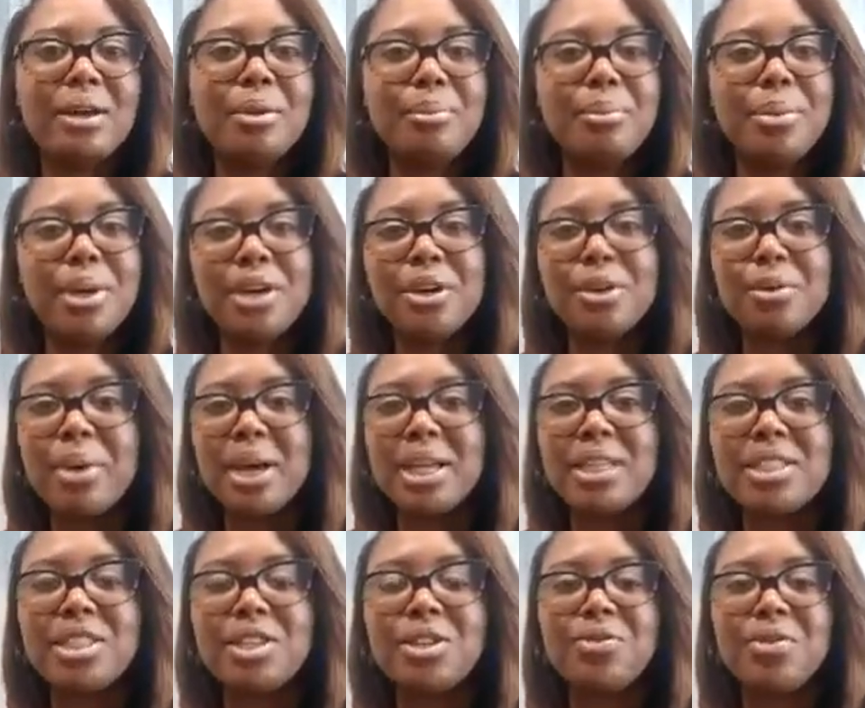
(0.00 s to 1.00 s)
better
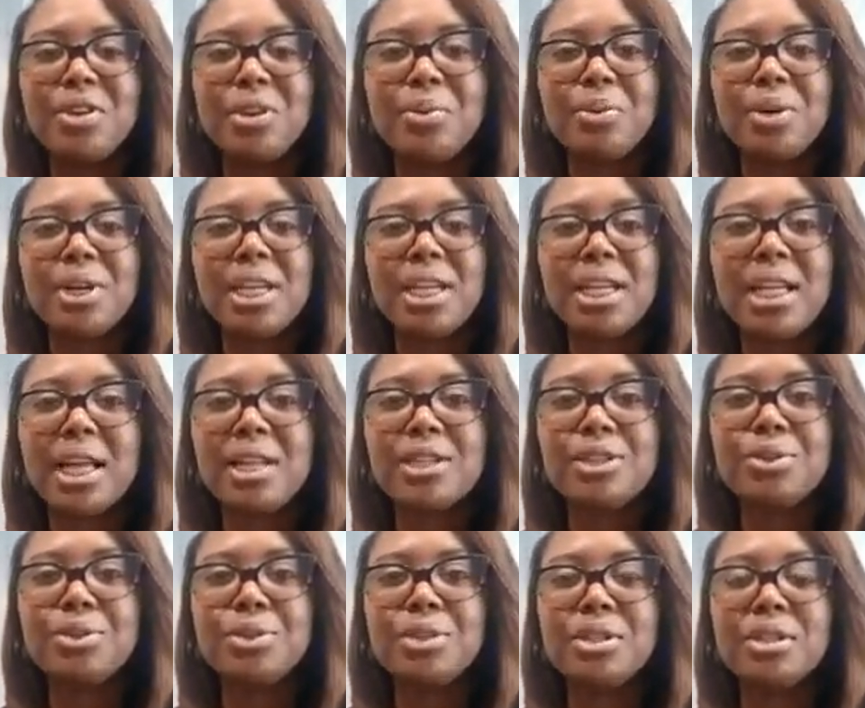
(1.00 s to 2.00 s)
myself at? What can I
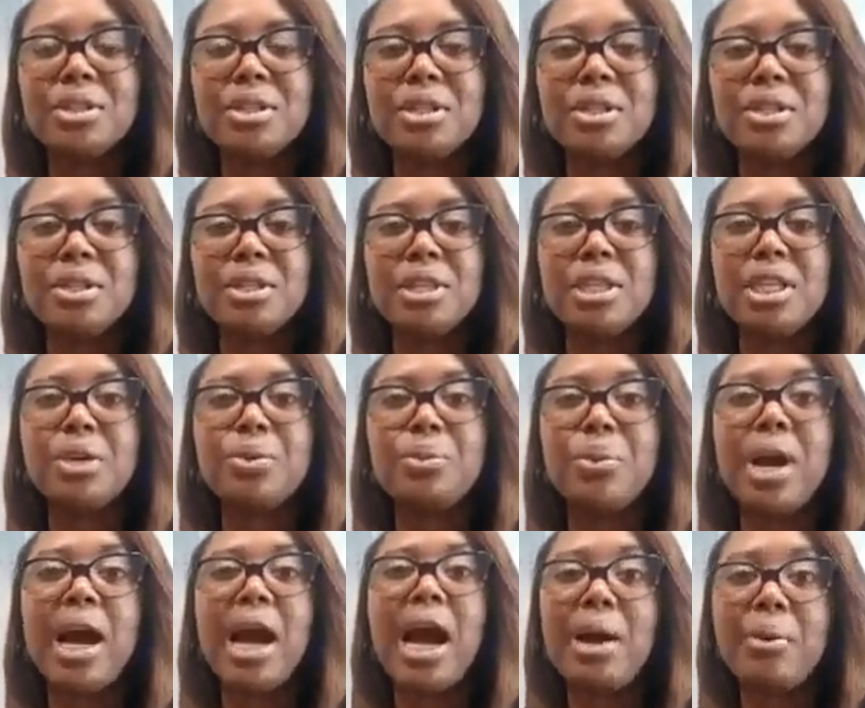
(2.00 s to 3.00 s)
do to get
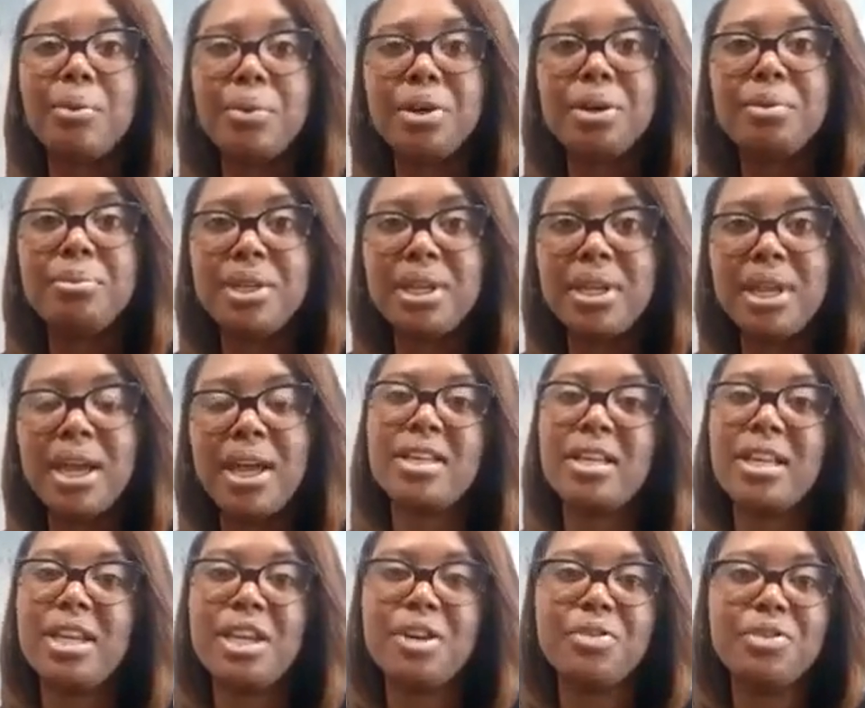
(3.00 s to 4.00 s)
where I want to be at,
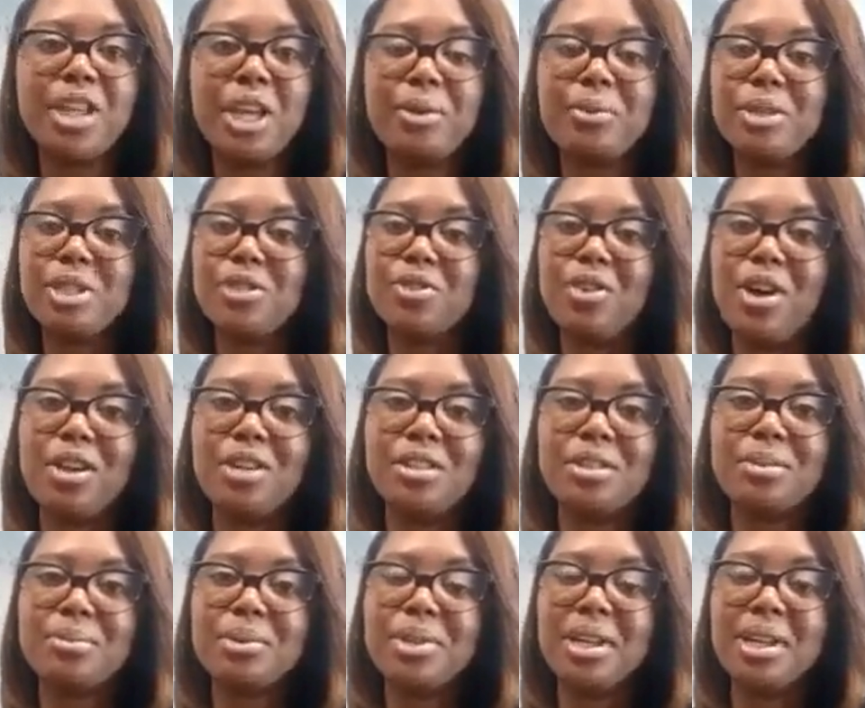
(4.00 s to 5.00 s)
and everything will just fall
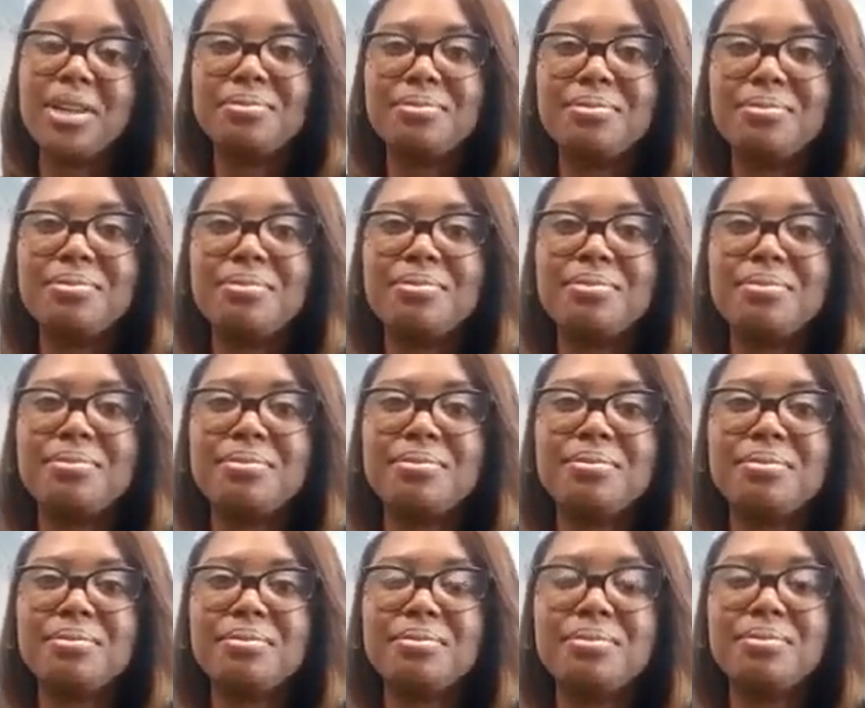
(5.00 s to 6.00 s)
into place. Oh,
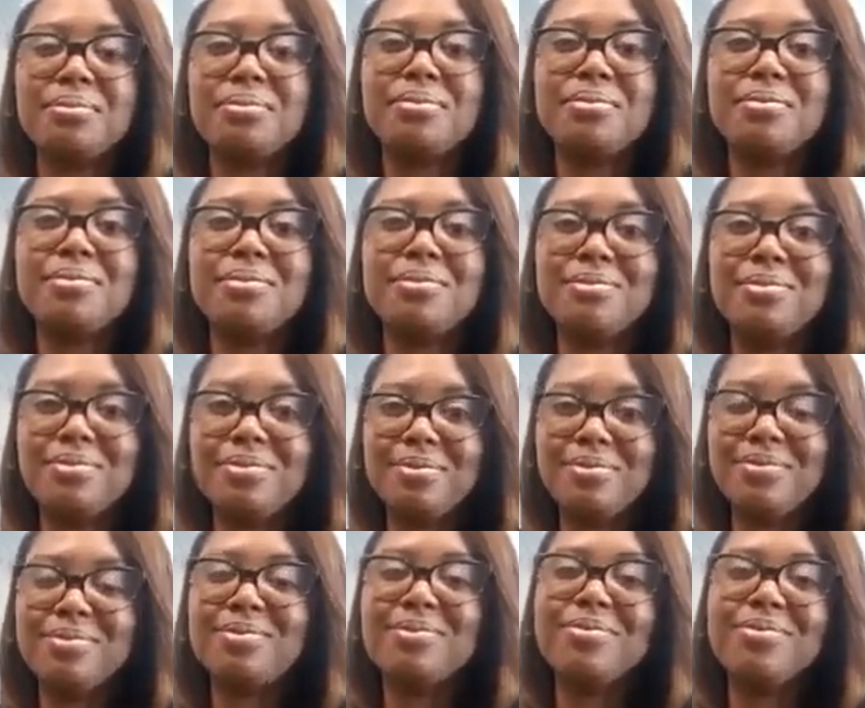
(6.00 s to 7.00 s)
I, I love
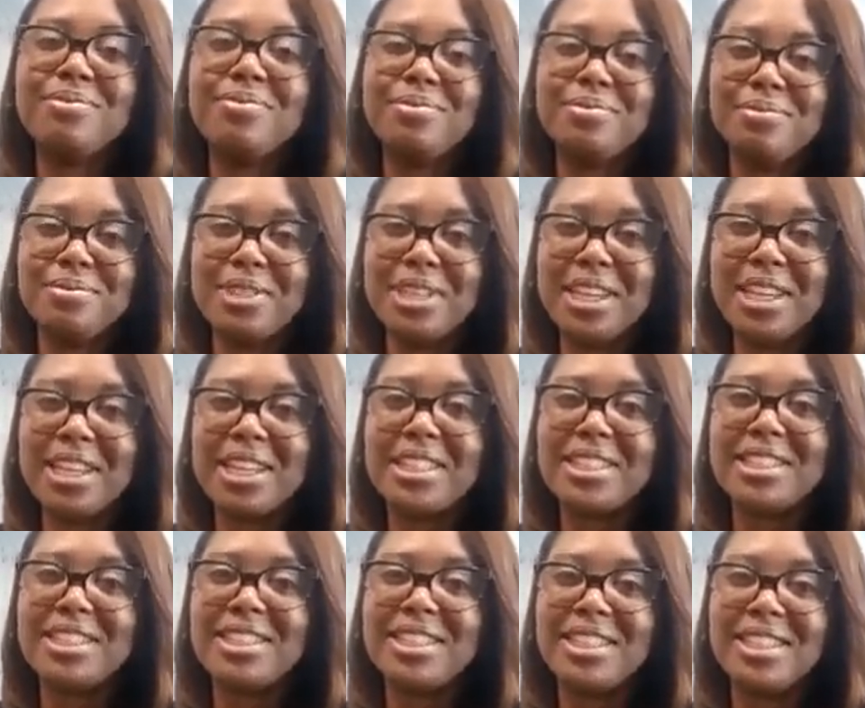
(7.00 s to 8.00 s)
that. Thank you so much for
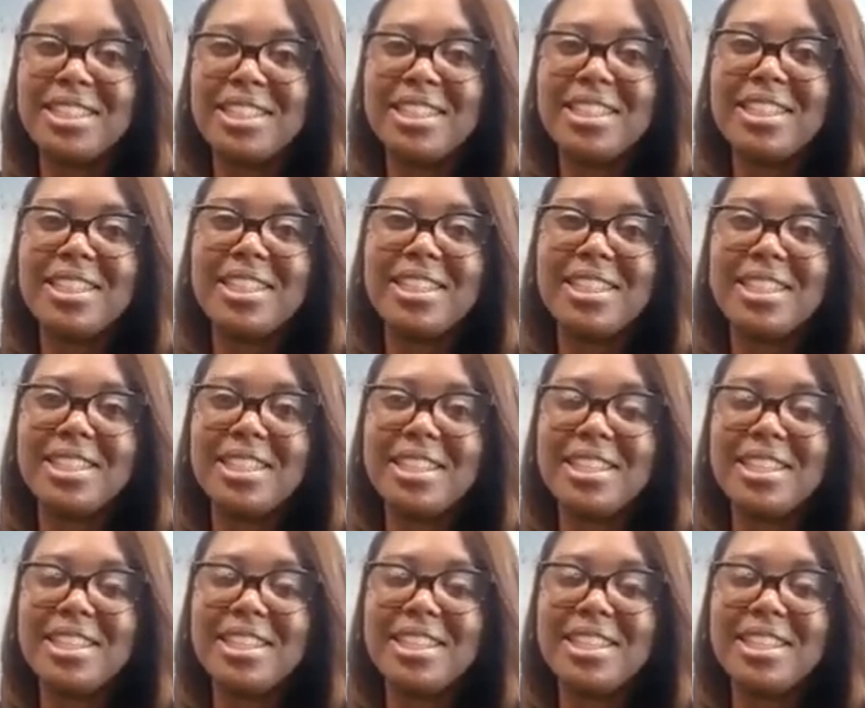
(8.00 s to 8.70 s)
saying that, Marquita, because